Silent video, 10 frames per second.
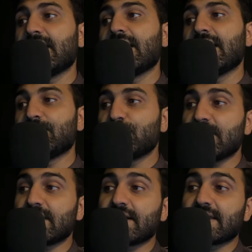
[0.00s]
and we
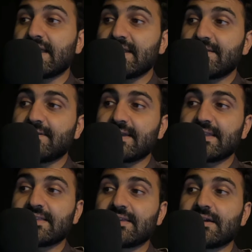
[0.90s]
are again
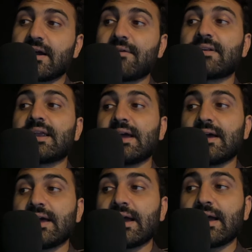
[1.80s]
defining our
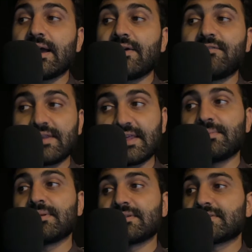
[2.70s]

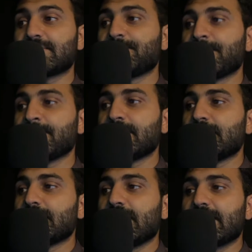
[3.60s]
variables
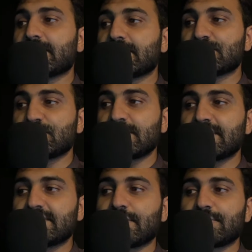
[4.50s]
and consoling
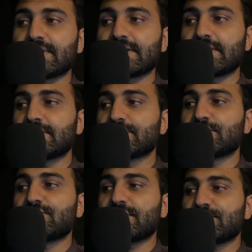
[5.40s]
this out here.
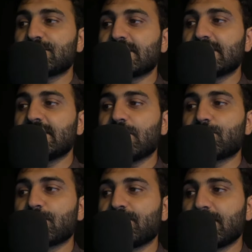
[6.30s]
So what you think the
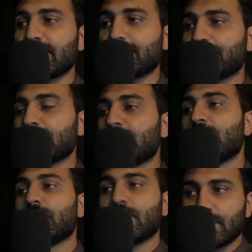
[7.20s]
output will be?
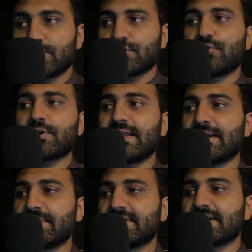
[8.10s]
So okay,
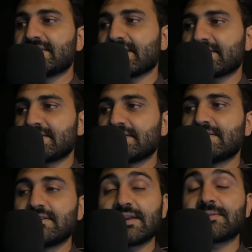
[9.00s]

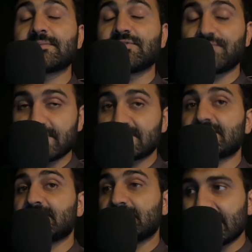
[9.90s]
let
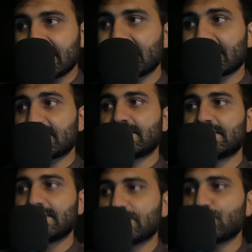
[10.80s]
first dissect
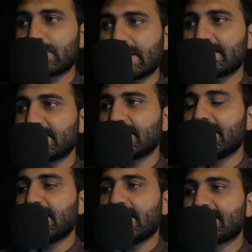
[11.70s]
together
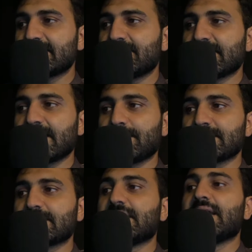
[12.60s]
and see what
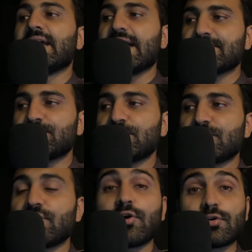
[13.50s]
happens. As we
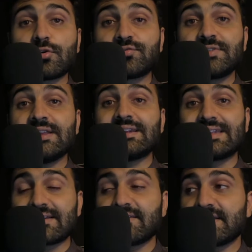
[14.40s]
know, all of the
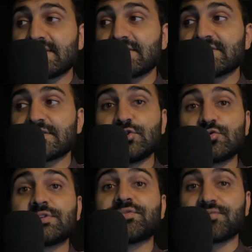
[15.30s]
declarations
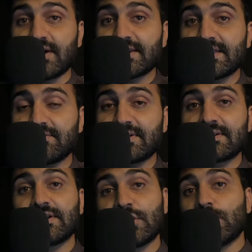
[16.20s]
using var
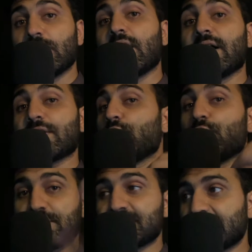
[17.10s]
keyword are
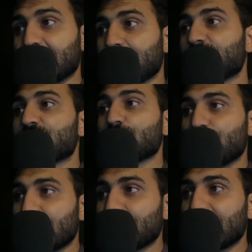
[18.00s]
hoisted. So
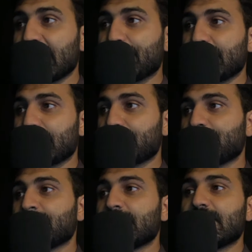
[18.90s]
what will happen?
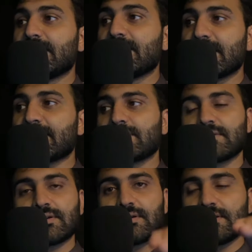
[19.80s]
Like
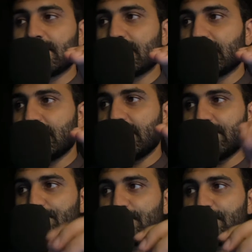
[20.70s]
if we